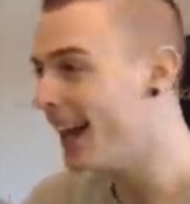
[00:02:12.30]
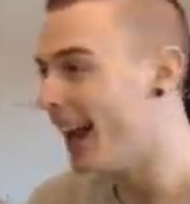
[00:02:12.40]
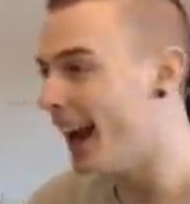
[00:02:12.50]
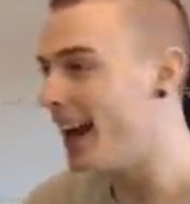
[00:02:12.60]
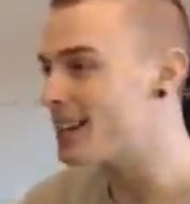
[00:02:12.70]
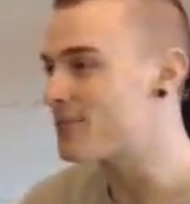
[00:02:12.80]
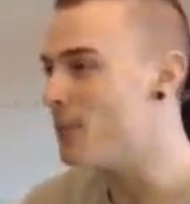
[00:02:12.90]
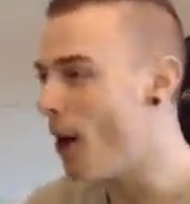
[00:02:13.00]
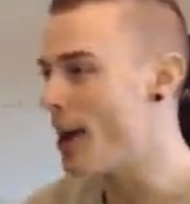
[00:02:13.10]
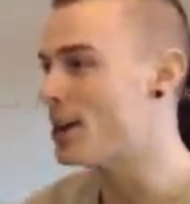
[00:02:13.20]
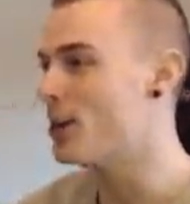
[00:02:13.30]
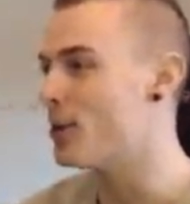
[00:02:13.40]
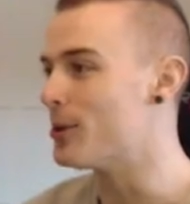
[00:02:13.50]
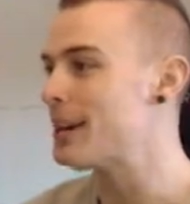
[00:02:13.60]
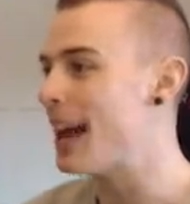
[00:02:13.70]
It is
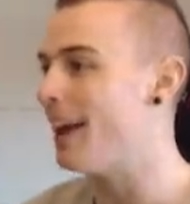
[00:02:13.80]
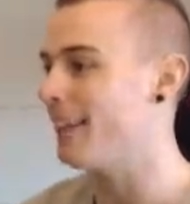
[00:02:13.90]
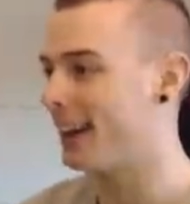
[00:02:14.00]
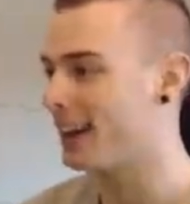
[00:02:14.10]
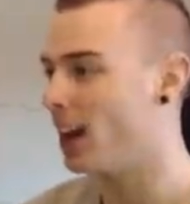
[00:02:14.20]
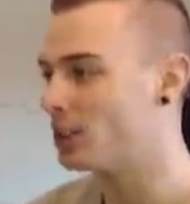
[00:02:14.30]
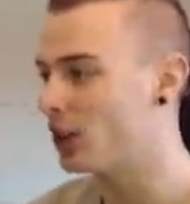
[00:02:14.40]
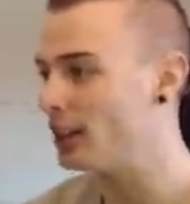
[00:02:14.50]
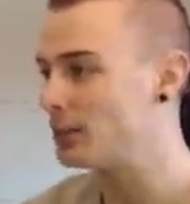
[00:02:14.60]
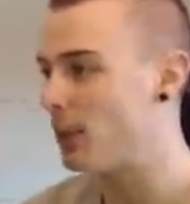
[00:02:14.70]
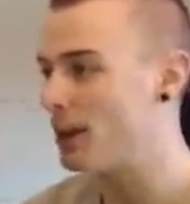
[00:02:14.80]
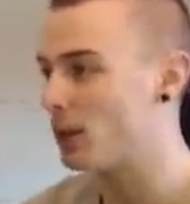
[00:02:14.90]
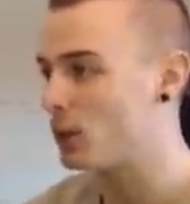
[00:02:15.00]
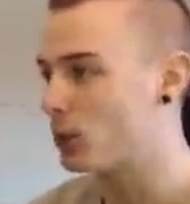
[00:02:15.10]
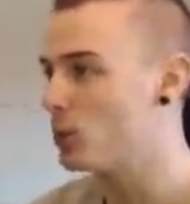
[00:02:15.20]
Michael Carrick. I tried to play the
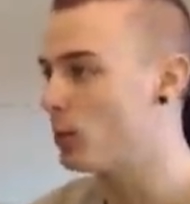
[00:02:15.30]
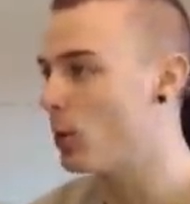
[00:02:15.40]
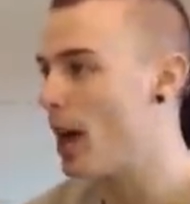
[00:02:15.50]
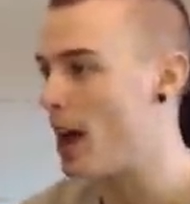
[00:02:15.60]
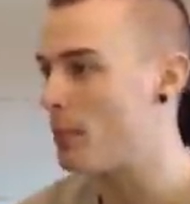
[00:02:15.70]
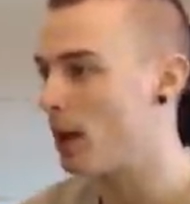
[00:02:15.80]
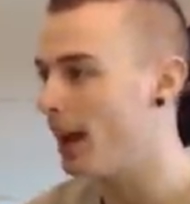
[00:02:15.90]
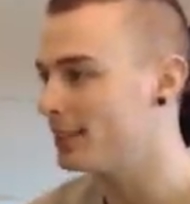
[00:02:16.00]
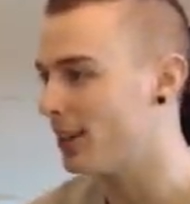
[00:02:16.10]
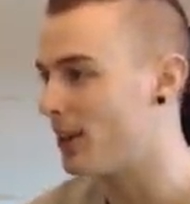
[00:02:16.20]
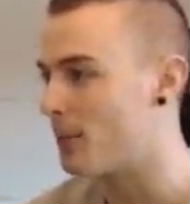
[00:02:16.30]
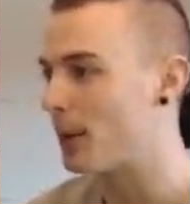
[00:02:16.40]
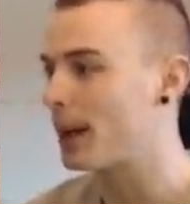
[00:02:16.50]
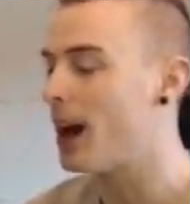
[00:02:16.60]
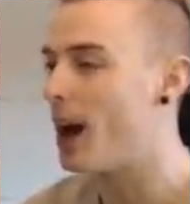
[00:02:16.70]
through ball there. Palacio didn't
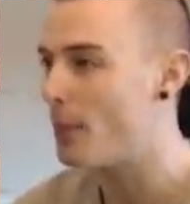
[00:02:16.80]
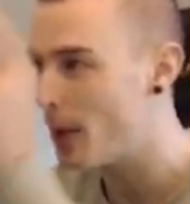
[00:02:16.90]
pick it up.